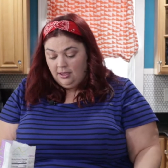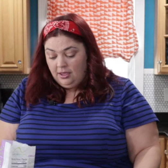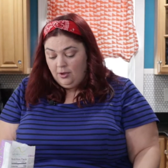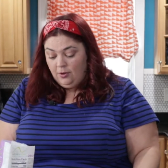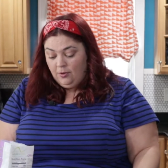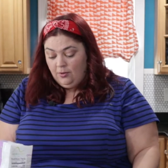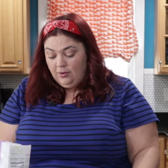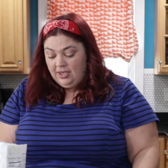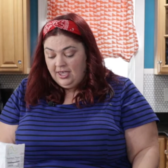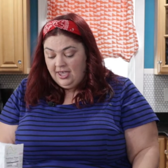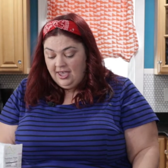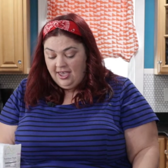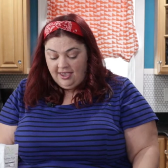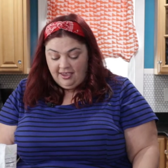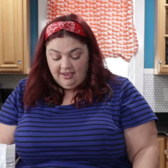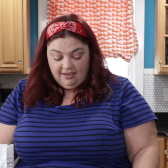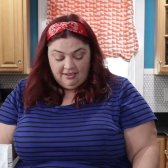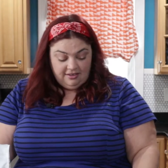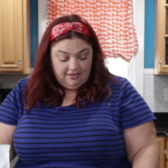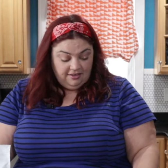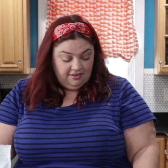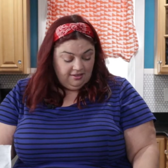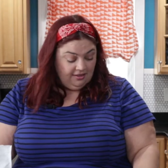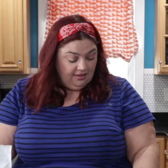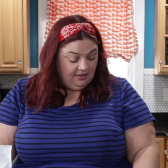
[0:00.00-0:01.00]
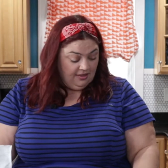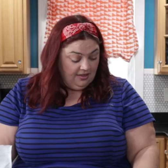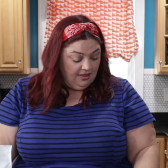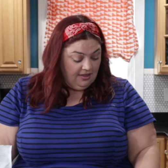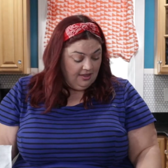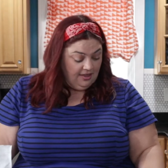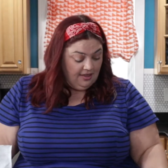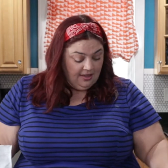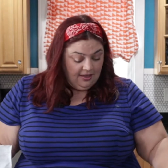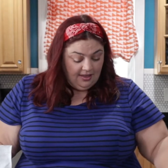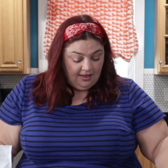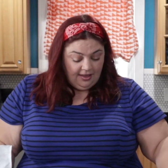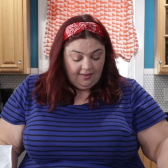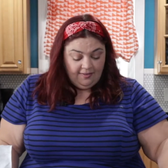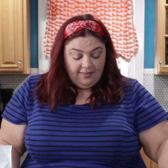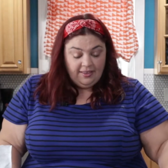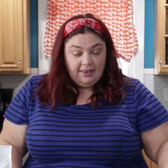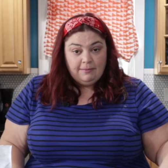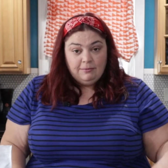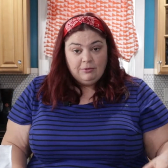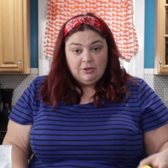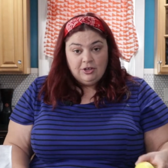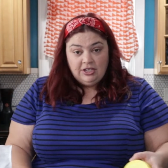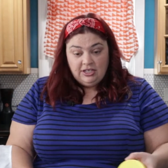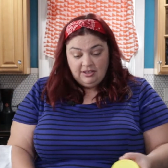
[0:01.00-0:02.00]
Okay. And
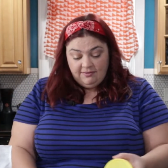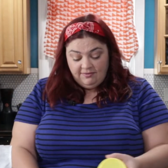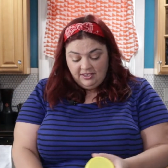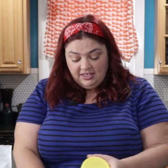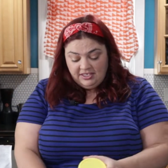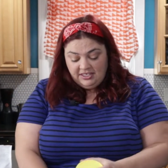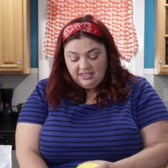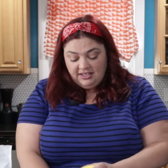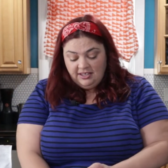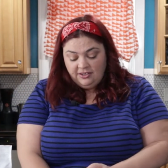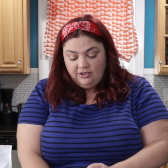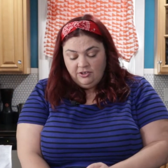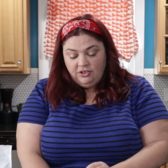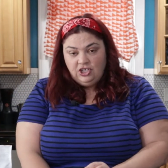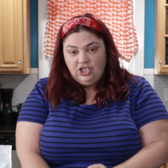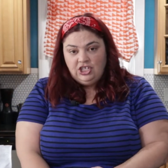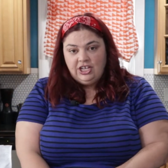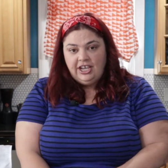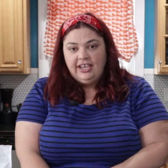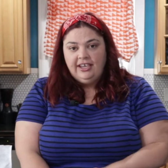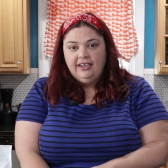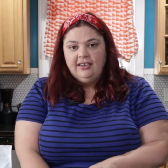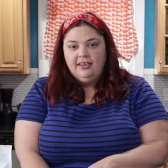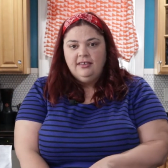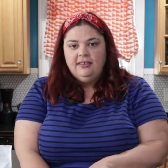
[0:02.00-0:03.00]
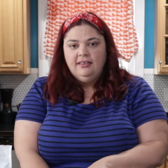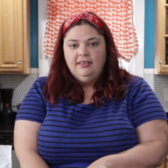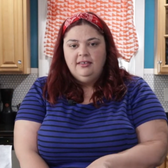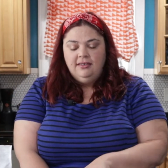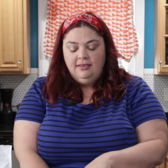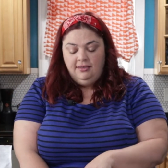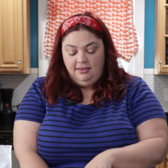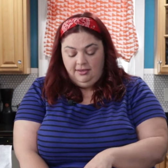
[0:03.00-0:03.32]
then I'm going to give this another shake.